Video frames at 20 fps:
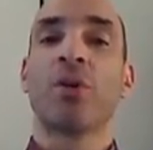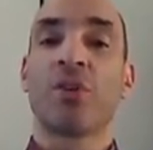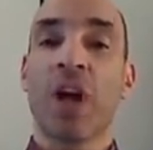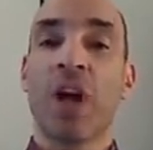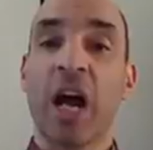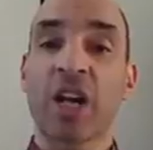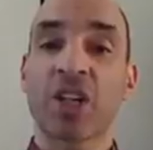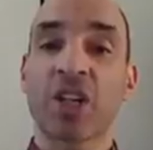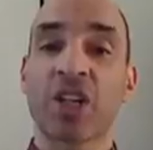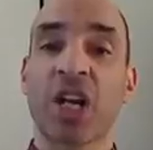
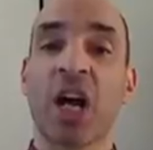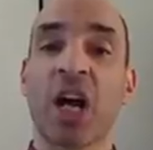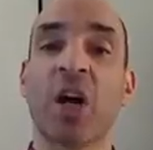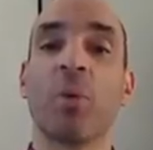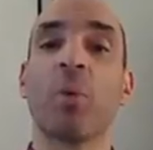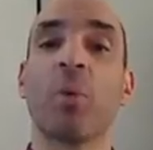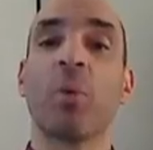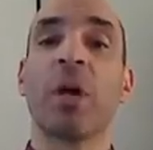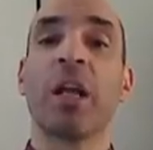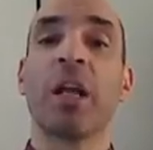
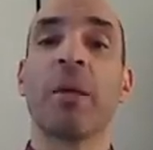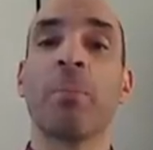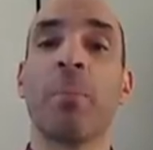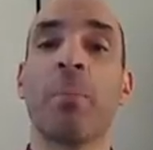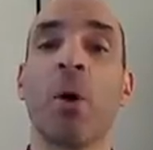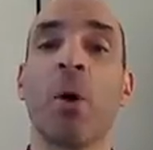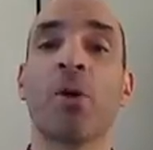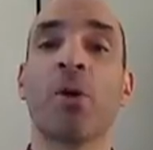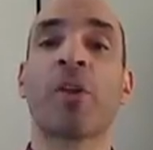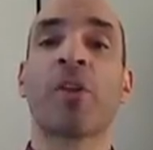Russia will
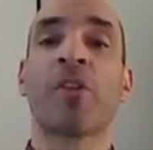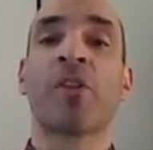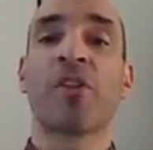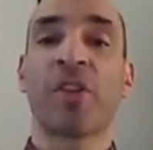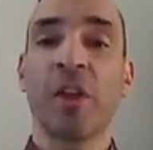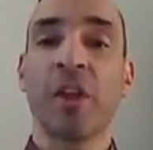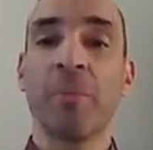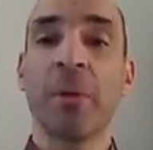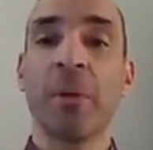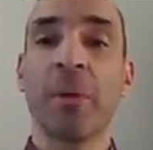impose
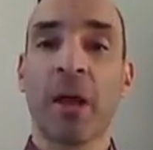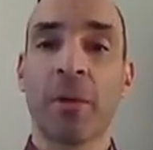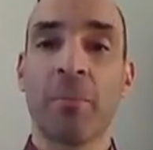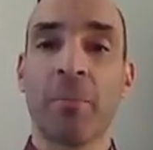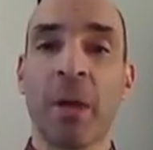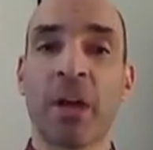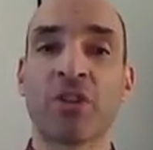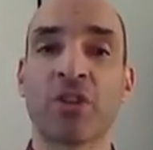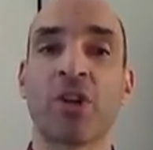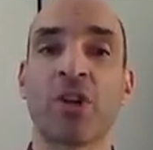
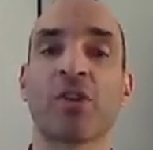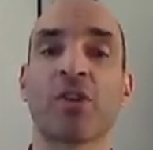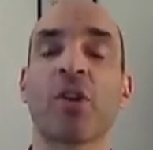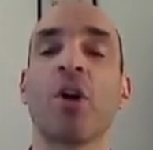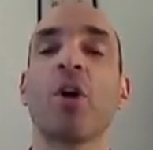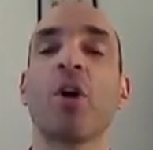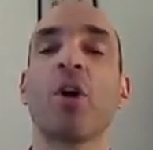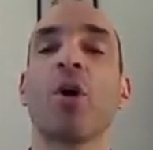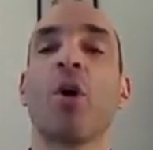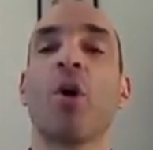similar
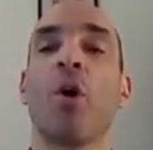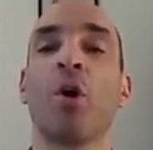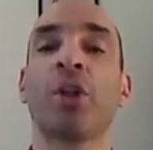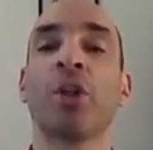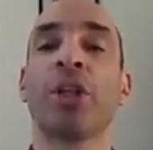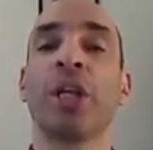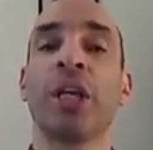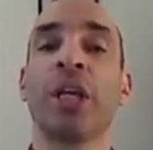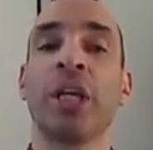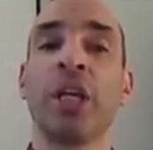measures
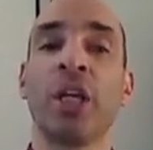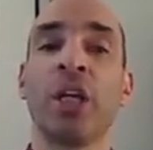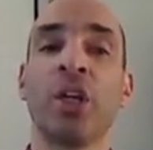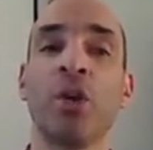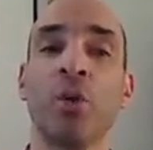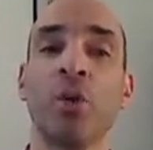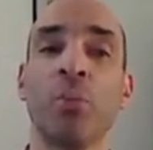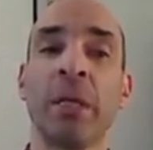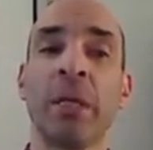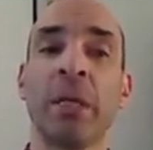on the
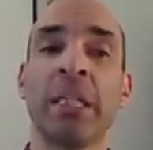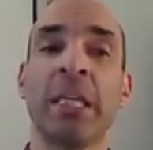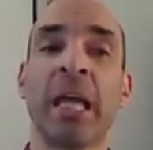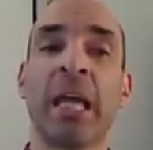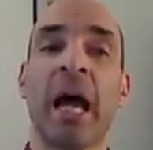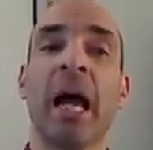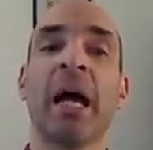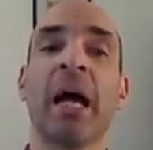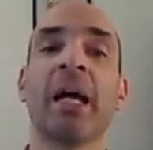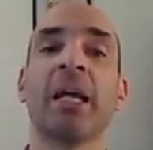EU
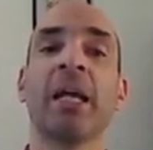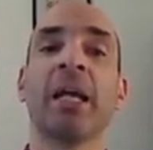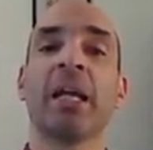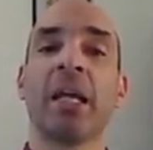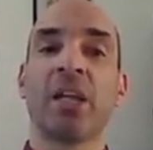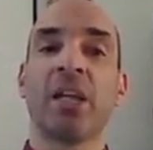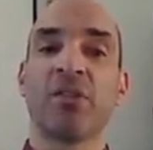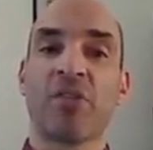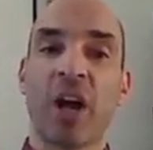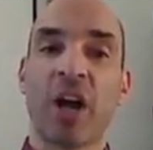media
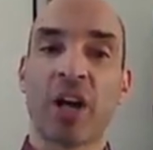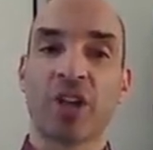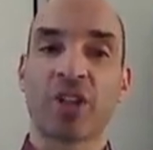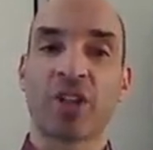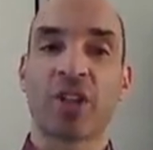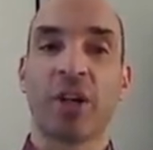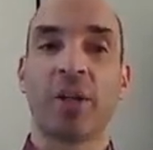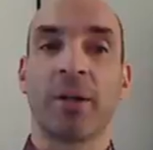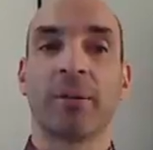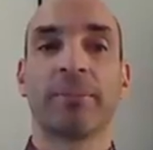in
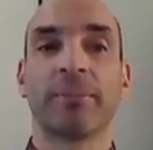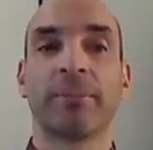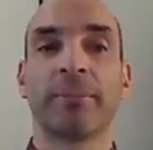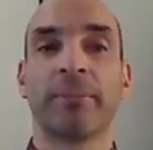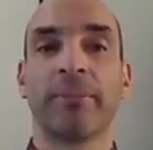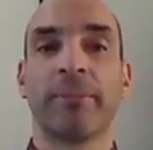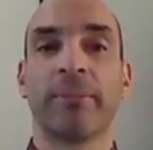Russia.